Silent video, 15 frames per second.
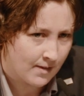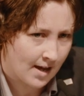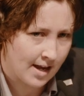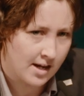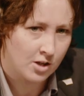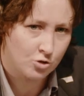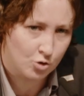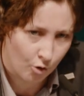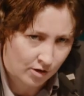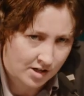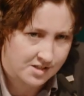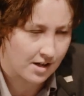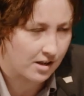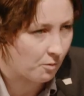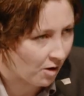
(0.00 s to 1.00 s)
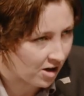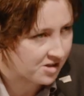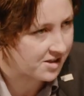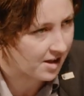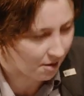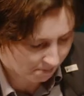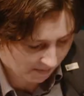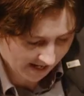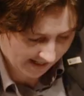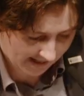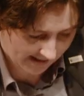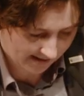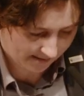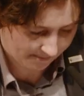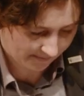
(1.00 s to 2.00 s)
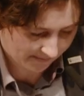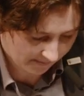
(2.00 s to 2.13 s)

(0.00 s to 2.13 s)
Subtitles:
and the Tories are the ones that are making it,